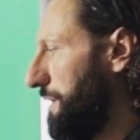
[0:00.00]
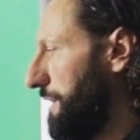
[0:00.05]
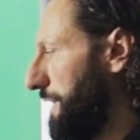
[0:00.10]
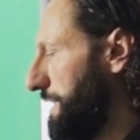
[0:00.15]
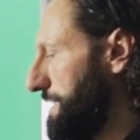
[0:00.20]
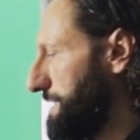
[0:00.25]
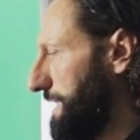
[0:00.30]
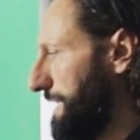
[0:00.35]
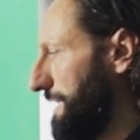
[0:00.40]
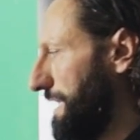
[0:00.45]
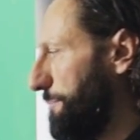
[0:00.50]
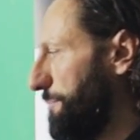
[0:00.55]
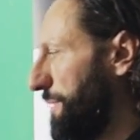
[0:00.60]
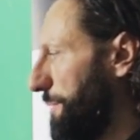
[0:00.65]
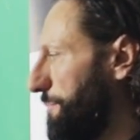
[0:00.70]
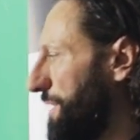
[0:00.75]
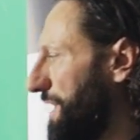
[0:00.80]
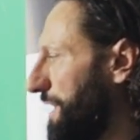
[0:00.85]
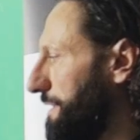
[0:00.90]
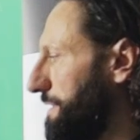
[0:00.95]
has the
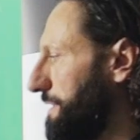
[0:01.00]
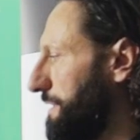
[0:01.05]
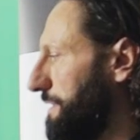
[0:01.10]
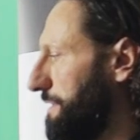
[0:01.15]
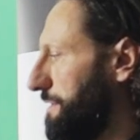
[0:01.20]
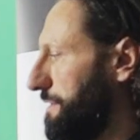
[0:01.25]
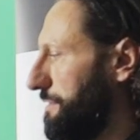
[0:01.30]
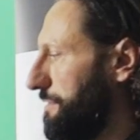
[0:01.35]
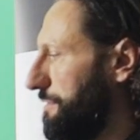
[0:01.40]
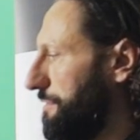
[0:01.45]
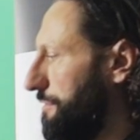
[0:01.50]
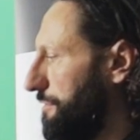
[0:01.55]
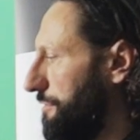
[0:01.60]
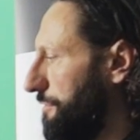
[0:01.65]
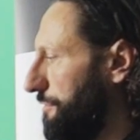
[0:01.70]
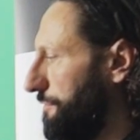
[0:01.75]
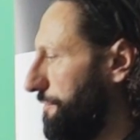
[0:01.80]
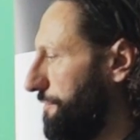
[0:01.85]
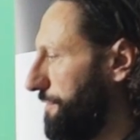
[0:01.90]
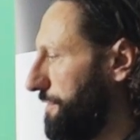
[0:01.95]
capability
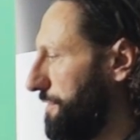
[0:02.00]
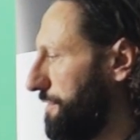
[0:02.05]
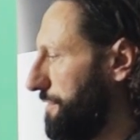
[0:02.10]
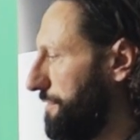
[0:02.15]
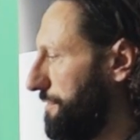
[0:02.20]
of